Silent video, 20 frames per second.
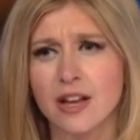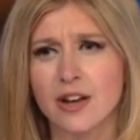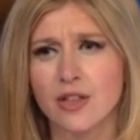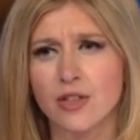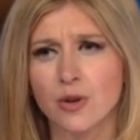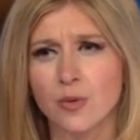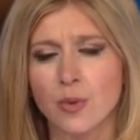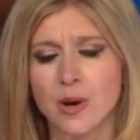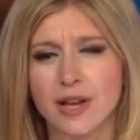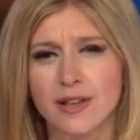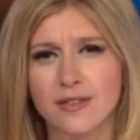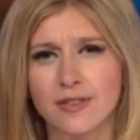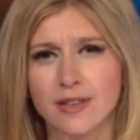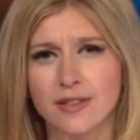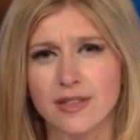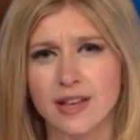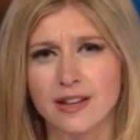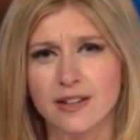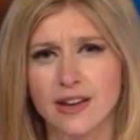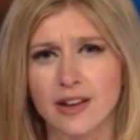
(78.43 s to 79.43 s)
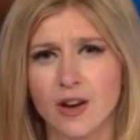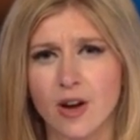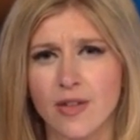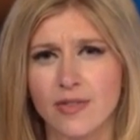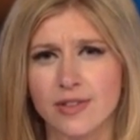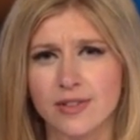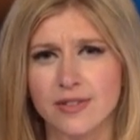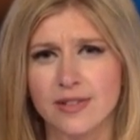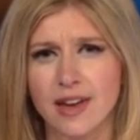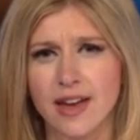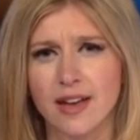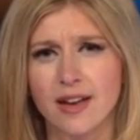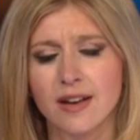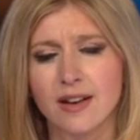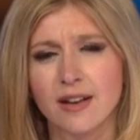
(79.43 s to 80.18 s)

and other ways that they take on this debt?